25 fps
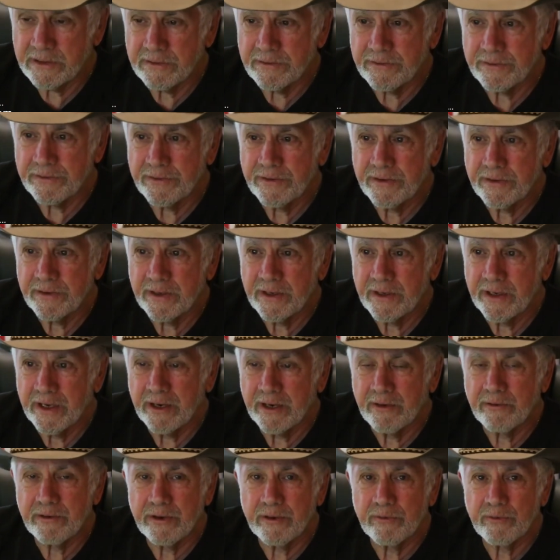of
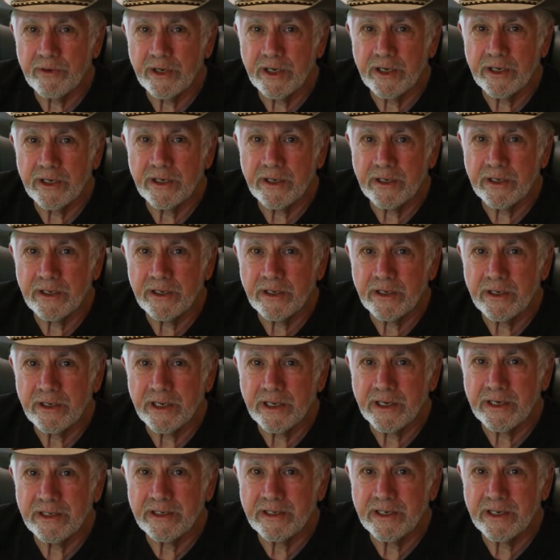Harry Reid in
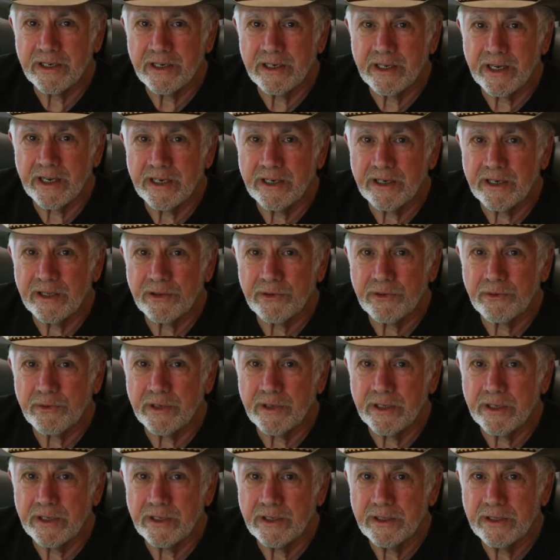
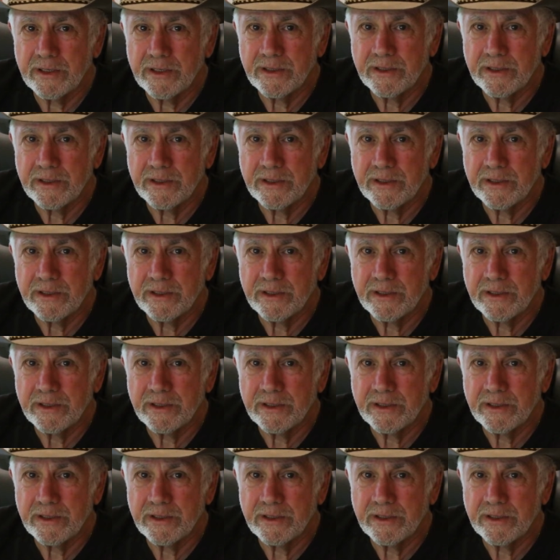1993